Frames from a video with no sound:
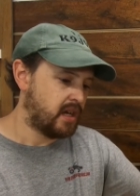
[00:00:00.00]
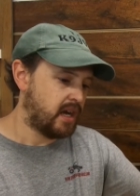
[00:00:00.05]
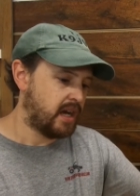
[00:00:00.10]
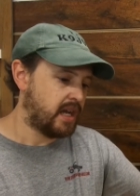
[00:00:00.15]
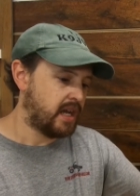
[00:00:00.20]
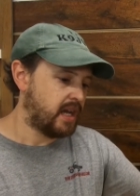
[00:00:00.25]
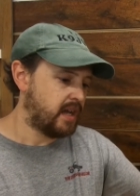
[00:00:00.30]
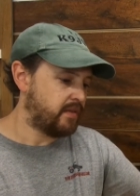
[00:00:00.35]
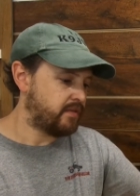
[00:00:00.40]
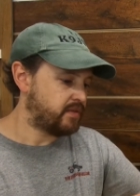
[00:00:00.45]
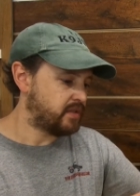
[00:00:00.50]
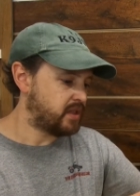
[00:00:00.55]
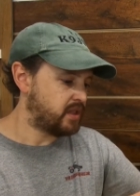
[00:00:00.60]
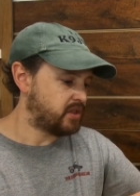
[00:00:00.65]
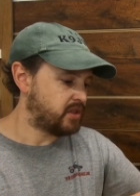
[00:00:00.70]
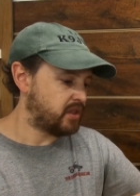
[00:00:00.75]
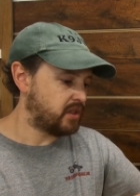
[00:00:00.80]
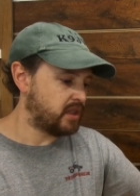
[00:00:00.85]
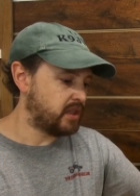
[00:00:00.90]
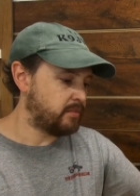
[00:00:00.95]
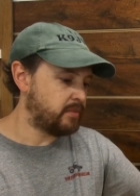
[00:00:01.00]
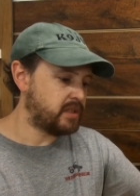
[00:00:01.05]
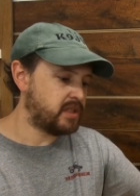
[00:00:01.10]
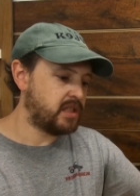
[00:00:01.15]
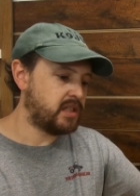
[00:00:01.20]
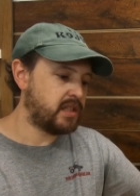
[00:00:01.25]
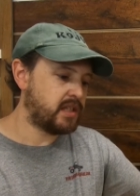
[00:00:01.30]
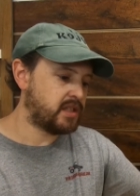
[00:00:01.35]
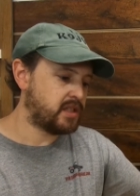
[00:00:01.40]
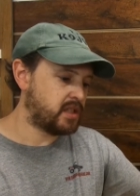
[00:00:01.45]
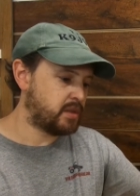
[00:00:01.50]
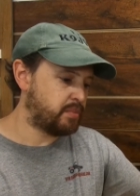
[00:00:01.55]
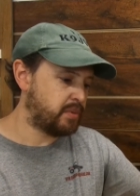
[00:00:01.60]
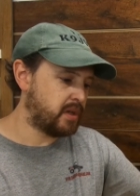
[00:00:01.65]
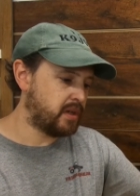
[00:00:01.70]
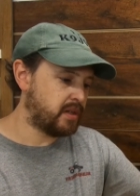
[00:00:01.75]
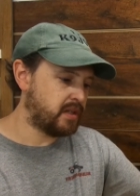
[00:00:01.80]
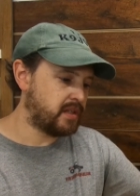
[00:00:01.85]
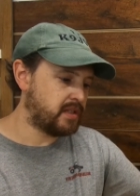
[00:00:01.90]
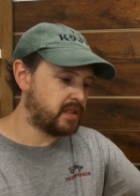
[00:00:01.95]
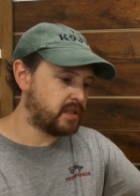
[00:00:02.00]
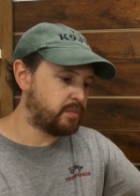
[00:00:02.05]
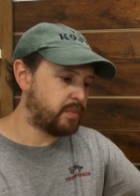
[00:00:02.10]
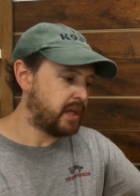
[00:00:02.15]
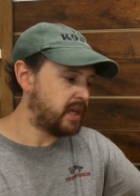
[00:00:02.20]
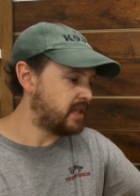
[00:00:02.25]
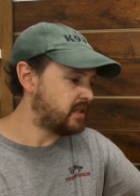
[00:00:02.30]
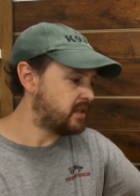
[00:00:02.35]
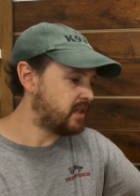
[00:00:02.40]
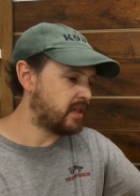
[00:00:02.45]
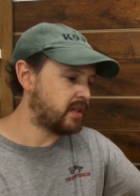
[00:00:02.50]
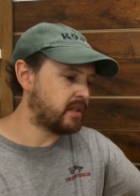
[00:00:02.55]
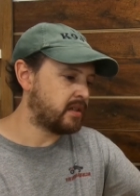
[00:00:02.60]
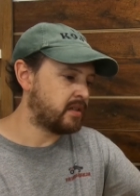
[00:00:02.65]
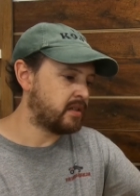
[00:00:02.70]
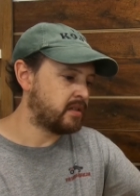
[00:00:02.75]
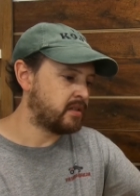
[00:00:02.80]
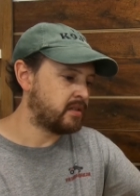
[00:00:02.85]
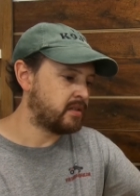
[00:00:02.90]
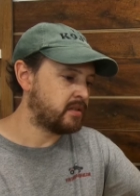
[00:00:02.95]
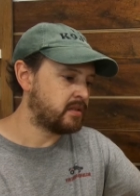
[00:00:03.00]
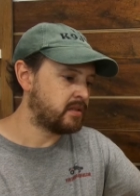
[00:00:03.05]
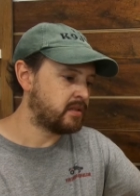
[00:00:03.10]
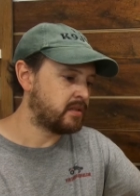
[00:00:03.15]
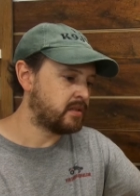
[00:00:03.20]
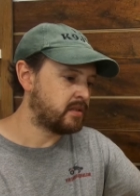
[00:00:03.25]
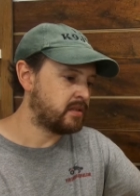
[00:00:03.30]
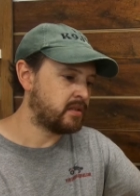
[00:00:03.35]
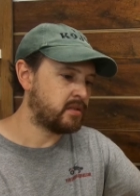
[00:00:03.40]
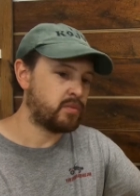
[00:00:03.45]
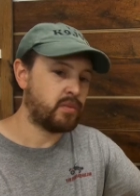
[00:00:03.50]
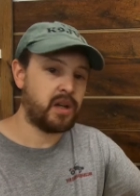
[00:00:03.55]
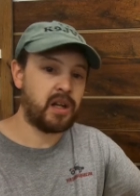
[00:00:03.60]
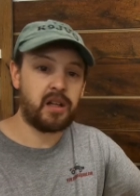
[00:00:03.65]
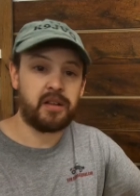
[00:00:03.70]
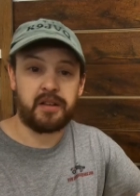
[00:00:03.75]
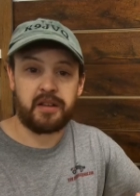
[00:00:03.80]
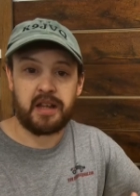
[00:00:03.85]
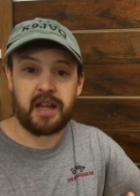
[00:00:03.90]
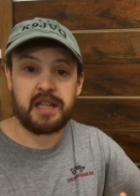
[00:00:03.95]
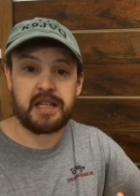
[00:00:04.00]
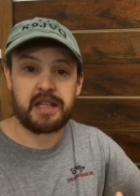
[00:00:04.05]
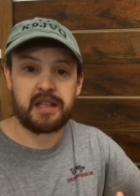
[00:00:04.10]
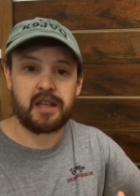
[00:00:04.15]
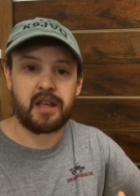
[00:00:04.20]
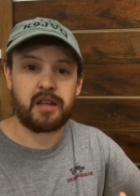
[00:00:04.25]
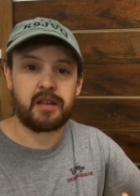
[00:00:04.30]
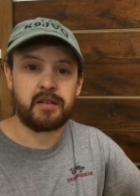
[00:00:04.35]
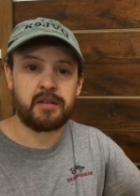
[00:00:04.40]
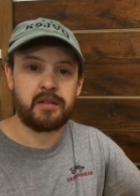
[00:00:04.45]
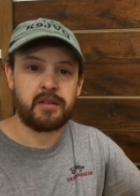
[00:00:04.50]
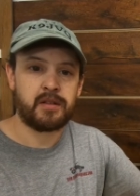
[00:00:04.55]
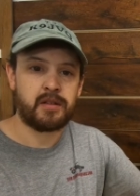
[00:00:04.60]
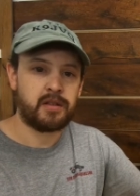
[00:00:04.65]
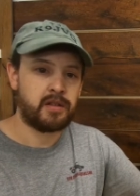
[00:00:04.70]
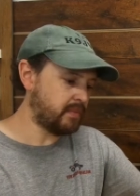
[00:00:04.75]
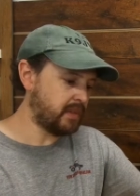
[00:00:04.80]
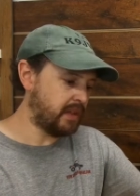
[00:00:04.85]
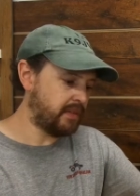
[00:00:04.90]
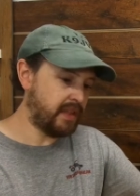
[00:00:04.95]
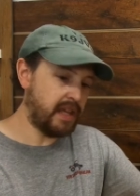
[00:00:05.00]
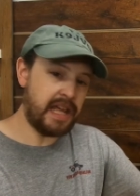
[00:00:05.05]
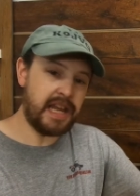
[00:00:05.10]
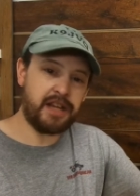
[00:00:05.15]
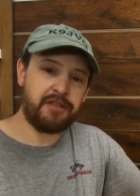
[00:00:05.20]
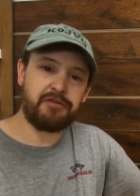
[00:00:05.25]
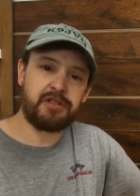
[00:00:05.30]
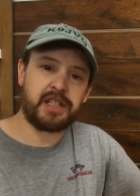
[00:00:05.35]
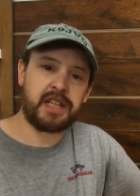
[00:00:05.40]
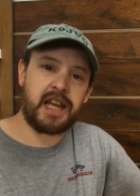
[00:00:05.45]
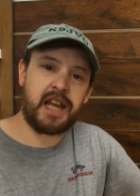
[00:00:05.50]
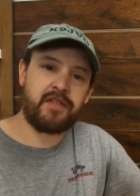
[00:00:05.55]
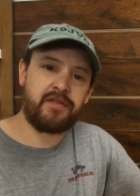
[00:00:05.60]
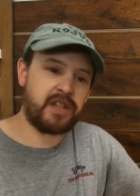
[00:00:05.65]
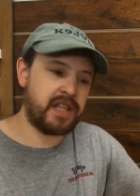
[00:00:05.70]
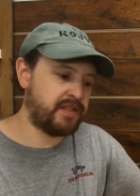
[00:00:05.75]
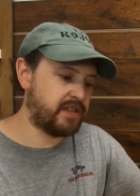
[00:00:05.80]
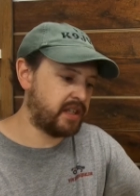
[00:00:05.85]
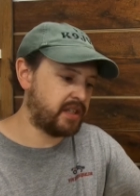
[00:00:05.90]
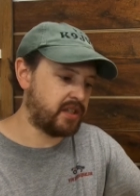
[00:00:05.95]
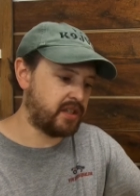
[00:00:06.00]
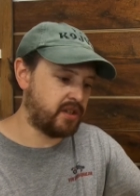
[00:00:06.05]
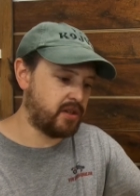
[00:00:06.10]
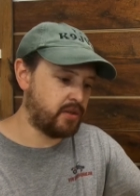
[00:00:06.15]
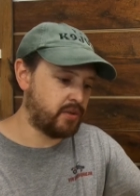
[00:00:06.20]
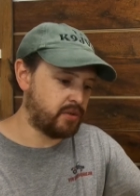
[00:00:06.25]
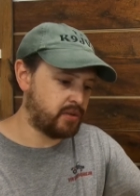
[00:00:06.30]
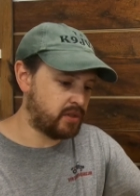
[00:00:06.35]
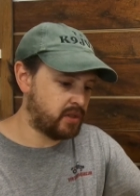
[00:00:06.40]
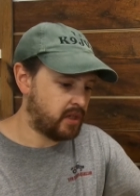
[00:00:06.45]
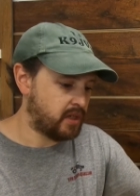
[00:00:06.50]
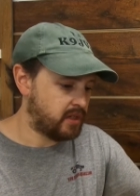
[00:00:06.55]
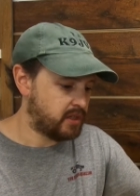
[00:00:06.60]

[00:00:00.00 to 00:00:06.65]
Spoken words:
I have such a limited experience painting, well, anything, that I didn't really have anything to use.